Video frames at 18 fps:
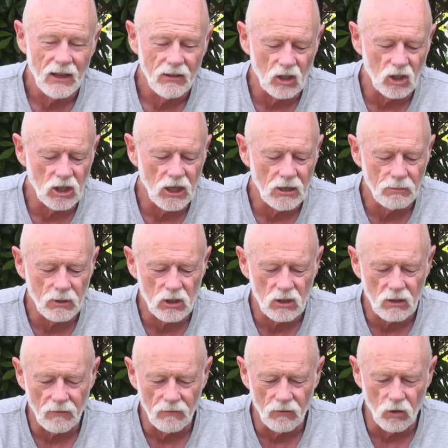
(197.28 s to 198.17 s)

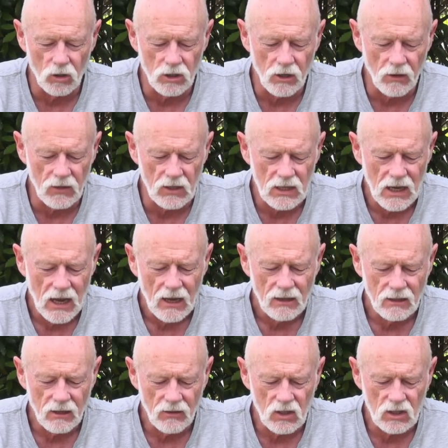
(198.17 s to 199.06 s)
cheapest version of this.
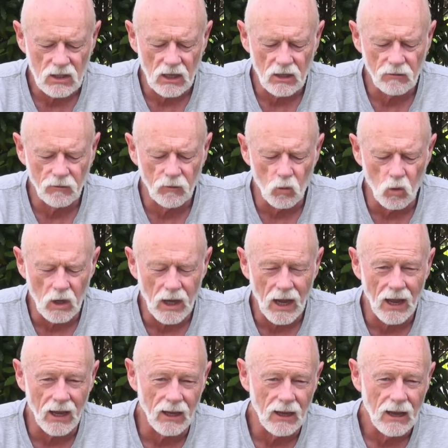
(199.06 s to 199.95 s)
Now this does
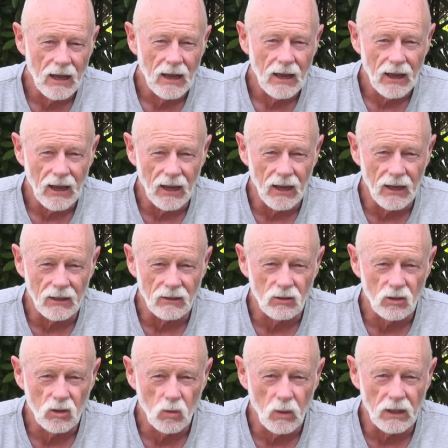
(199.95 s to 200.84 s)
4K at
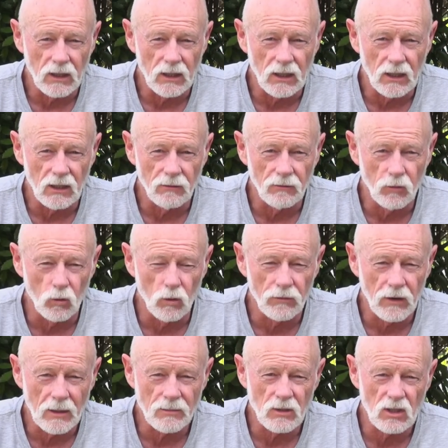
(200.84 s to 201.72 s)
24
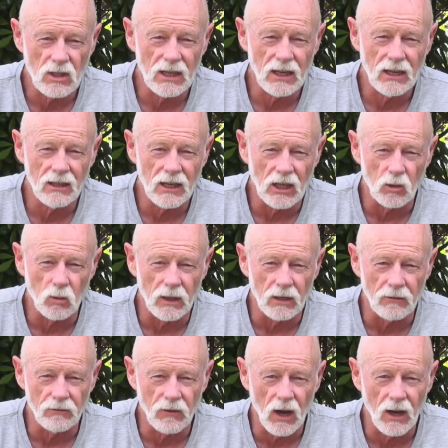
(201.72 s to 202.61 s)
frames a second, at
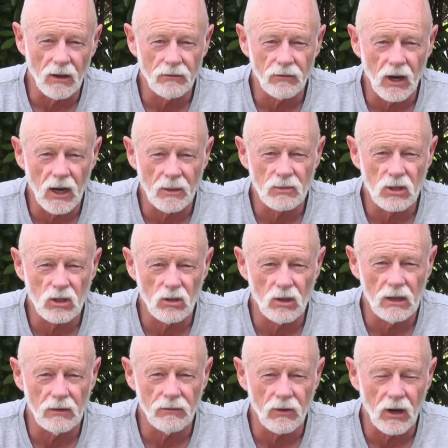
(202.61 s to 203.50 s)
25 frames,
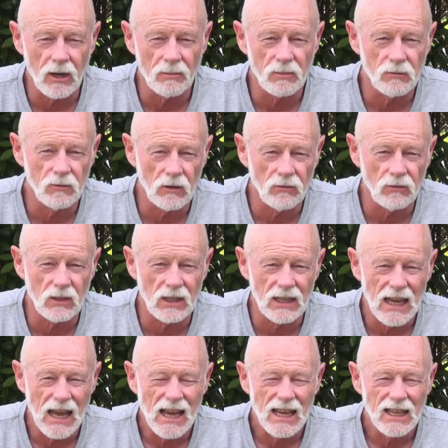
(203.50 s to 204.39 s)
30 frames,
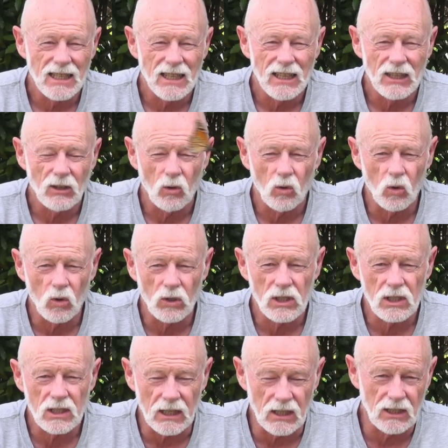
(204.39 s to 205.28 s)
50 or
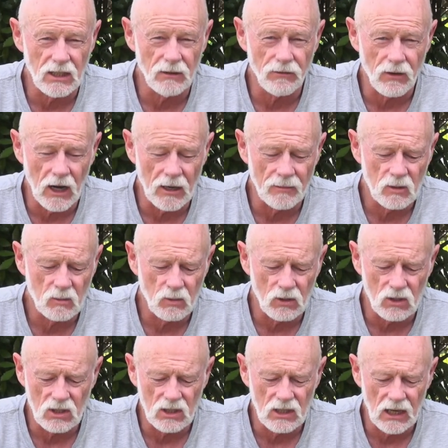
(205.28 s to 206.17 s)
60 frames
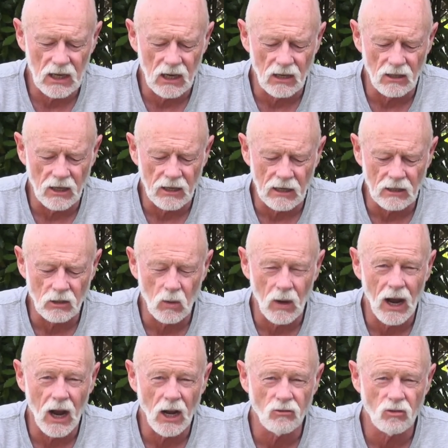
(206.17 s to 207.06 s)
per second. And it'll do
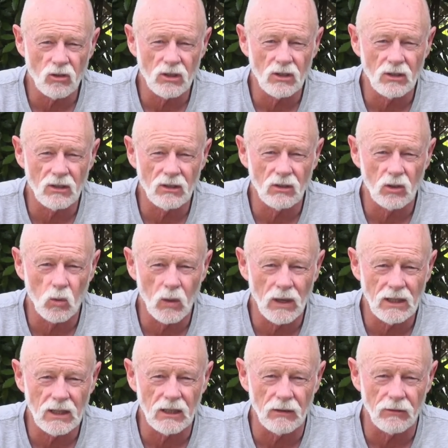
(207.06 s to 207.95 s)

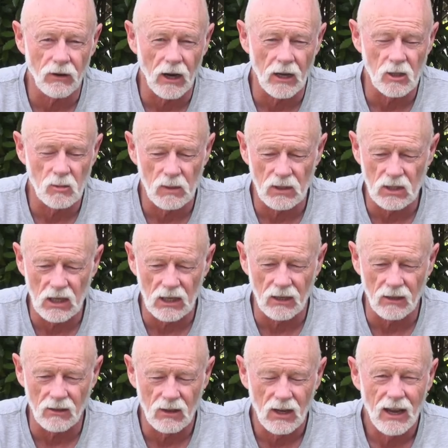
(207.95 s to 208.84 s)
120 frames per
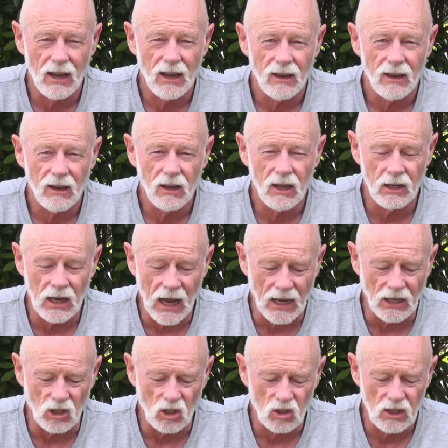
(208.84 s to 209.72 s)
second in
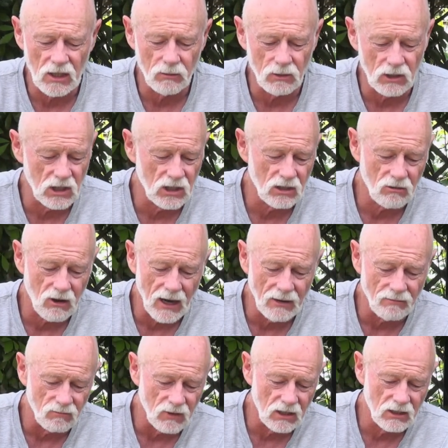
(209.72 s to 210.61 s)
HD, which is
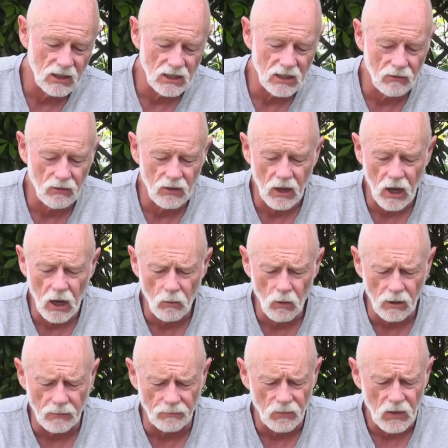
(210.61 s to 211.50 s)
great. It does everything I
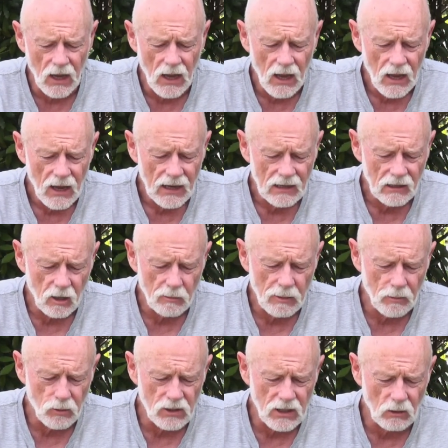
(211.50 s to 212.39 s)
want. And a lot of
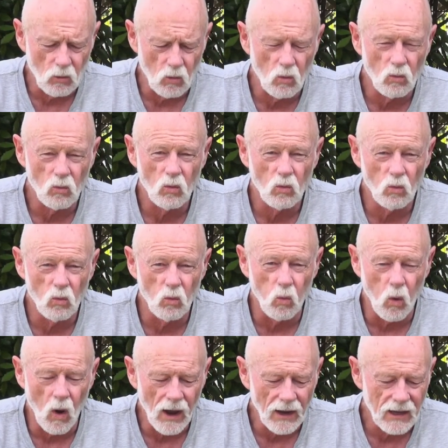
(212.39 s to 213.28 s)
people say, well,
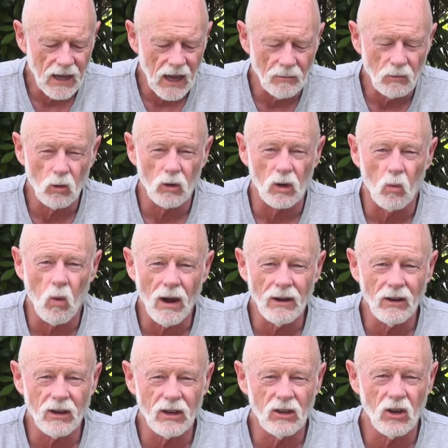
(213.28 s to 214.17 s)
why camcorder? Why
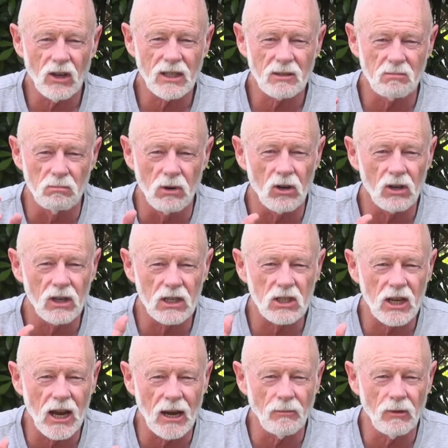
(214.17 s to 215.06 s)
not a nice
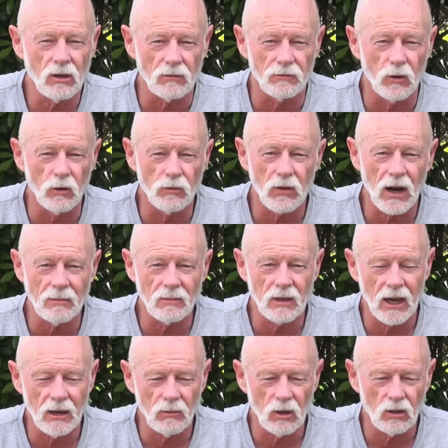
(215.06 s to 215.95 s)
mirrorless camera, a full frame
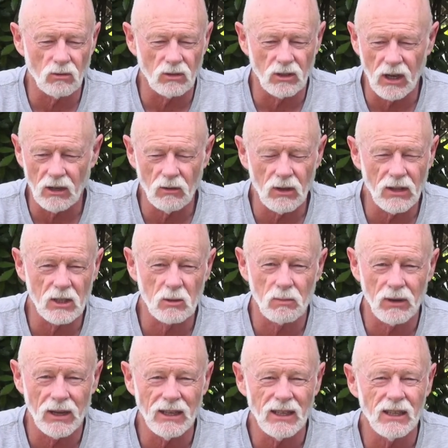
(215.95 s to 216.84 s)
camera? Well, you know, there's
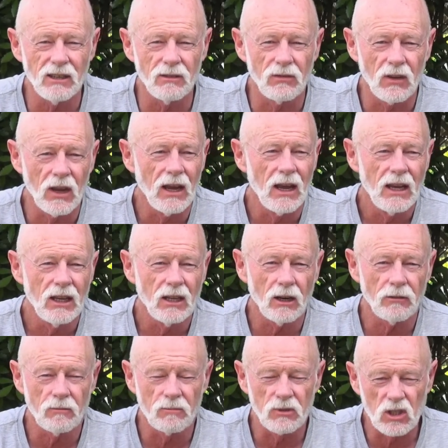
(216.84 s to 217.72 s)
plenty of, you
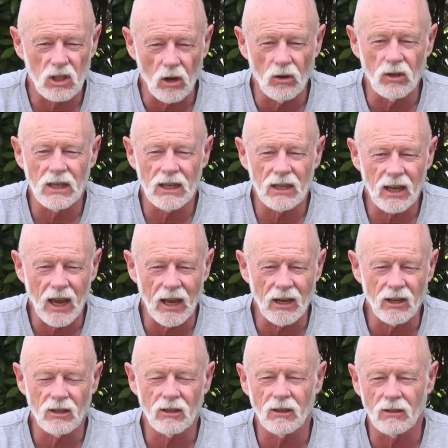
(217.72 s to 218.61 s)
know, from Sony and
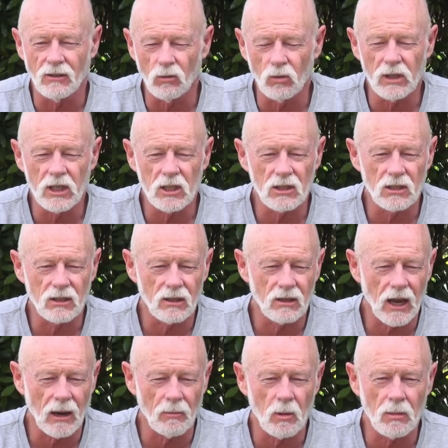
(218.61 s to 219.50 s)
Canon and all these
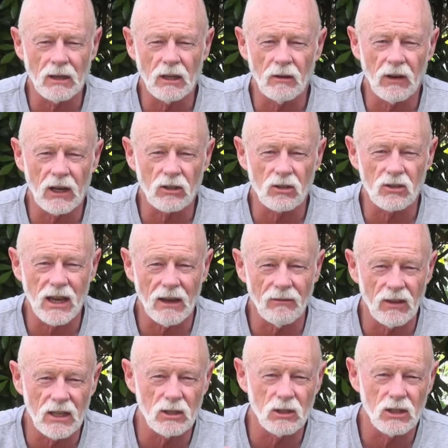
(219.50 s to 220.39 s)
camera manufacturers
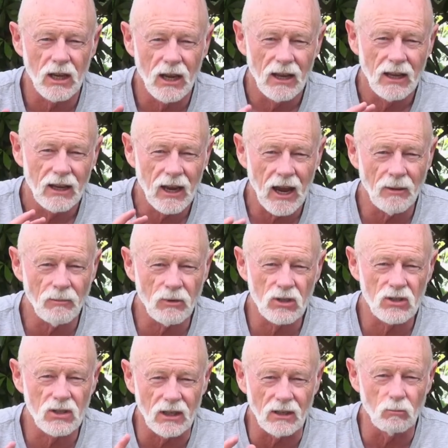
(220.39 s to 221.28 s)
have these
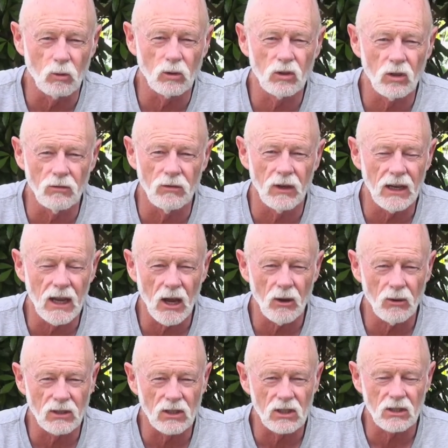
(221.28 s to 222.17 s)
cameras that will do
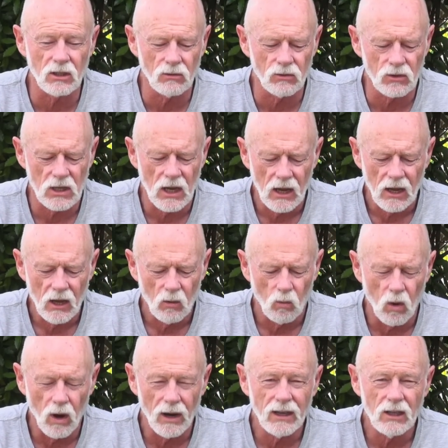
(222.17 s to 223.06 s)
video and stills.
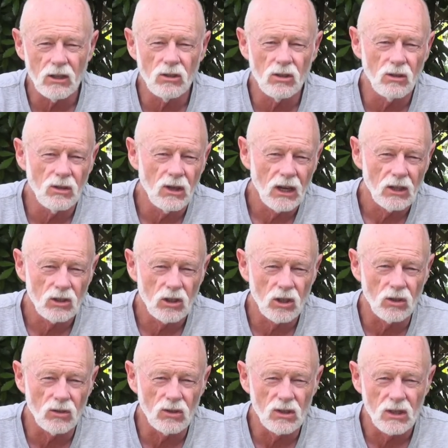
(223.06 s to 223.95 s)
Why did you
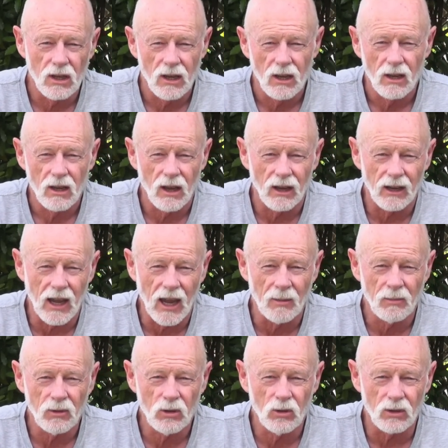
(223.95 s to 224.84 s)
choose a
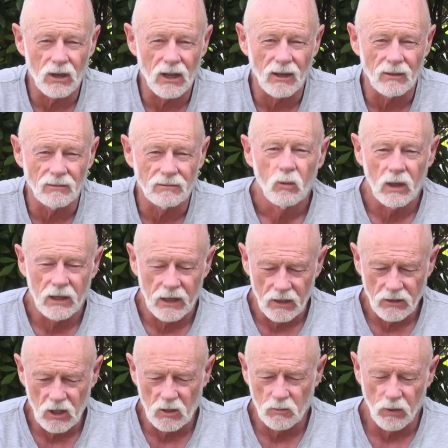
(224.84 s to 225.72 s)
camcorder? Well, the
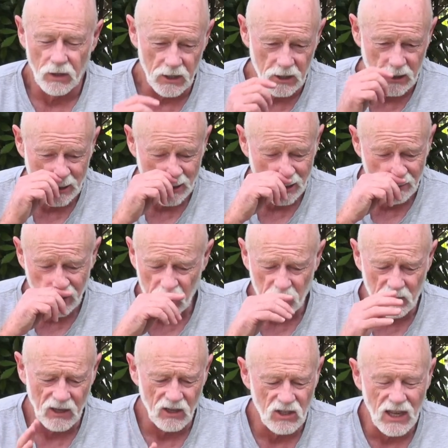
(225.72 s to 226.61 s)
answer is pretty simple.
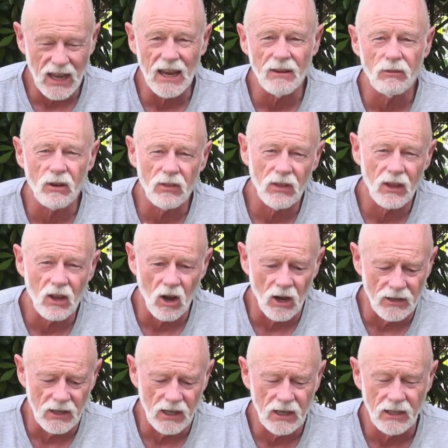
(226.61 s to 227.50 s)
It's because everything
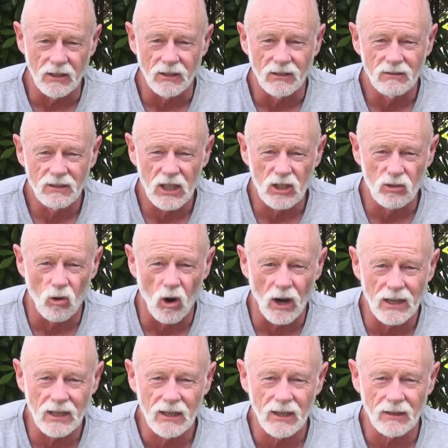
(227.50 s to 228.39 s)
I need is
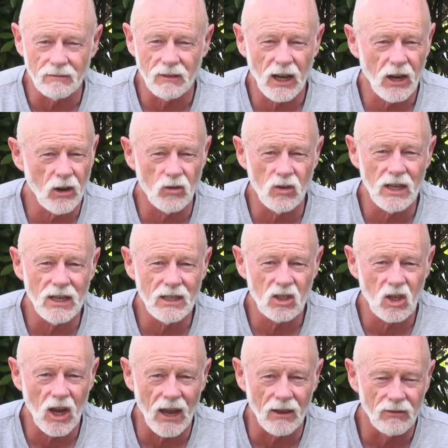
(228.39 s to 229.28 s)
right here. I don't need
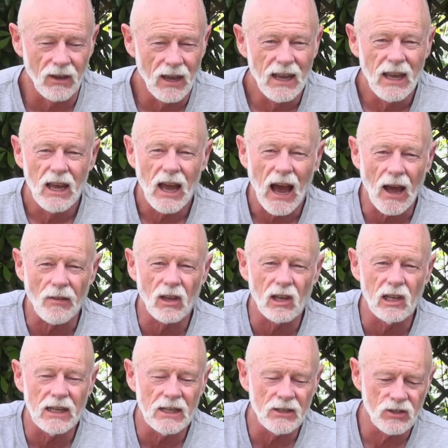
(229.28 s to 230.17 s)
to have other
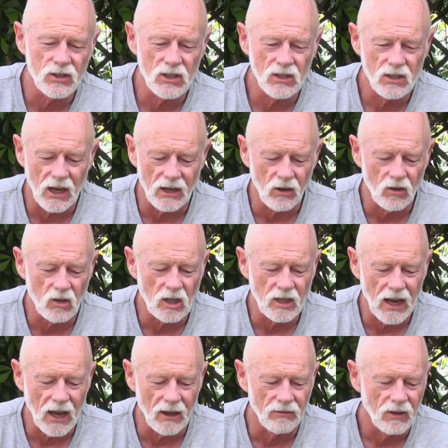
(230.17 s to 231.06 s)
lenses. I don't
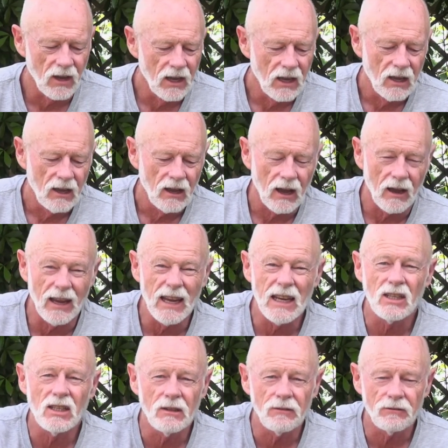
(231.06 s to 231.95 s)
need to have
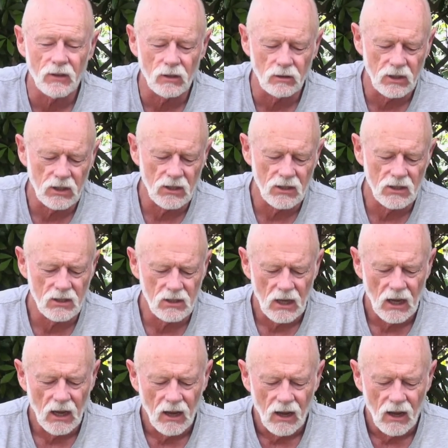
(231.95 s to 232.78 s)
ND filters.